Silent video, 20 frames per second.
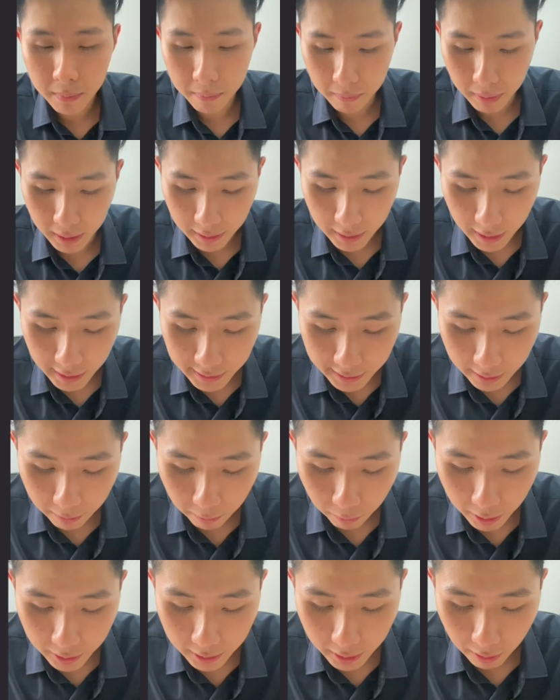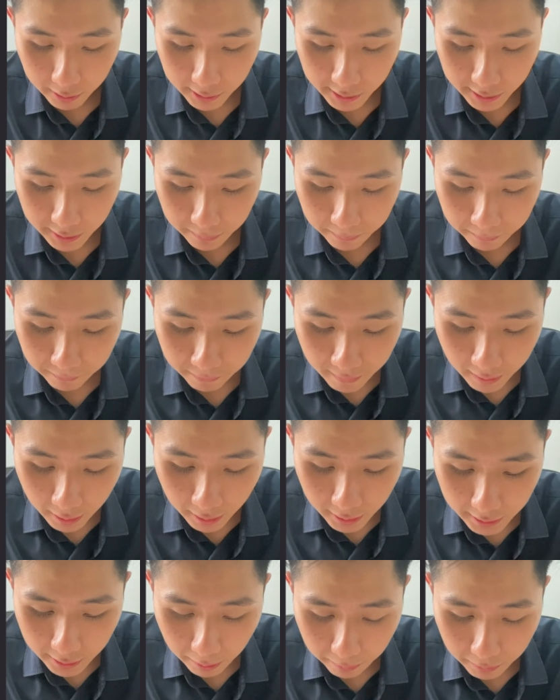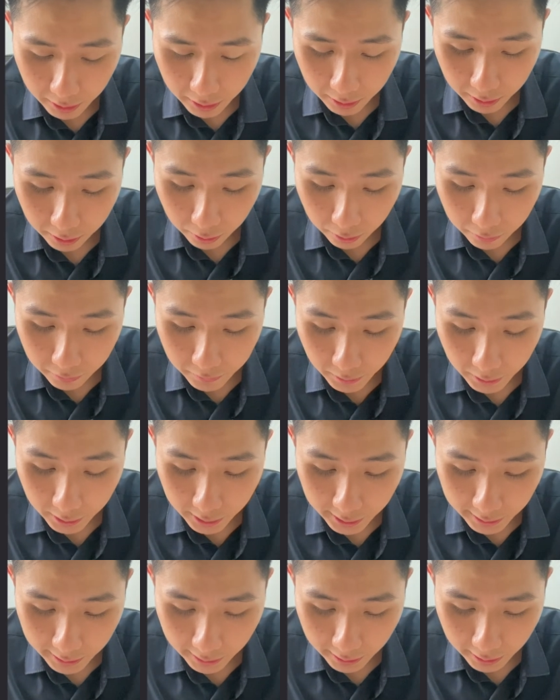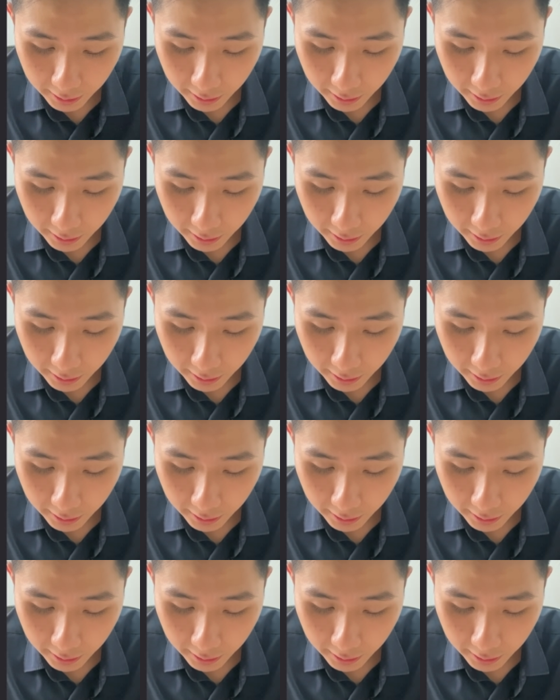but less than 1000. So I'm gonna do first.